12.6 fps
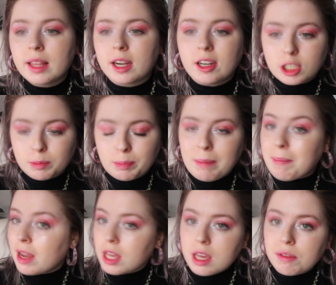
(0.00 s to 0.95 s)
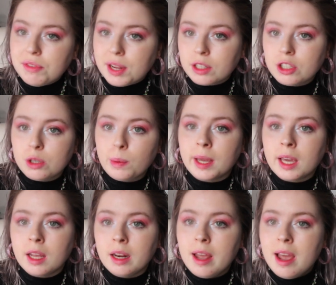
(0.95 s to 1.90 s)
Like, I'll spend my evening doing
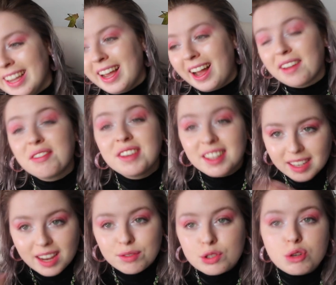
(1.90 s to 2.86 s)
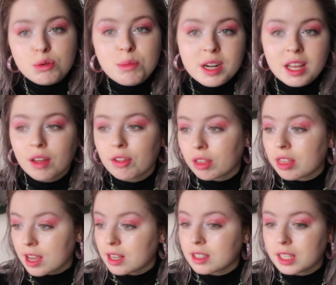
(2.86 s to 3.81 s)
it. I feel like I have so many other
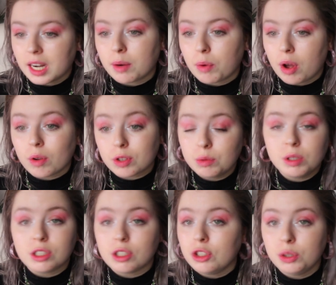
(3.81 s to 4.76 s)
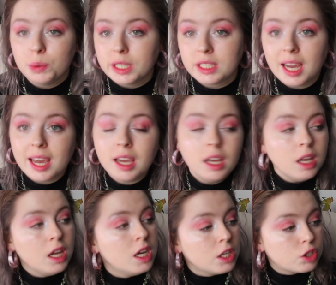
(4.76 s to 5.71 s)
things that I also need to do in a day.
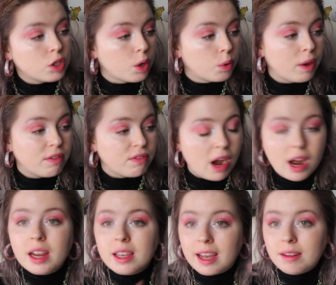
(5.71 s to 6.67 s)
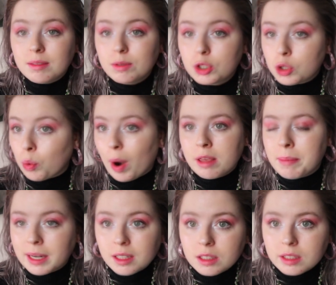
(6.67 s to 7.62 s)
So if I get 20
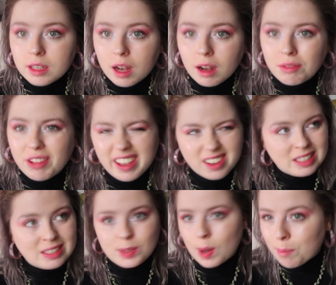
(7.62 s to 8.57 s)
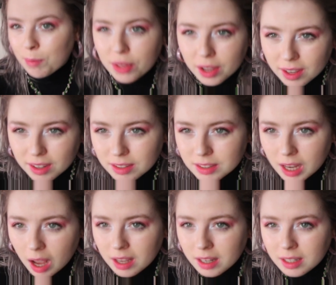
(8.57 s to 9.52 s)
minutes of like something
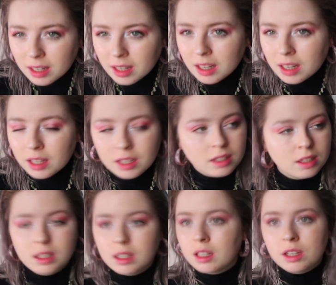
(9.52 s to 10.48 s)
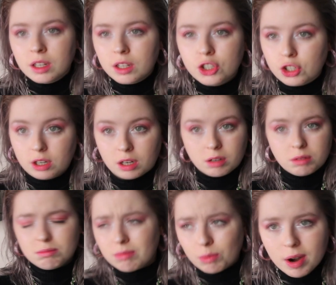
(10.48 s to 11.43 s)
done,
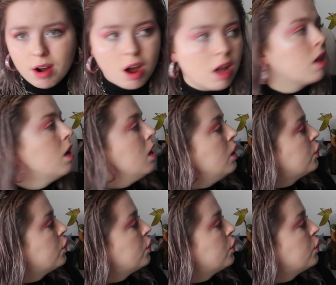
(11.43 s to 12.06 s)
sure, why not?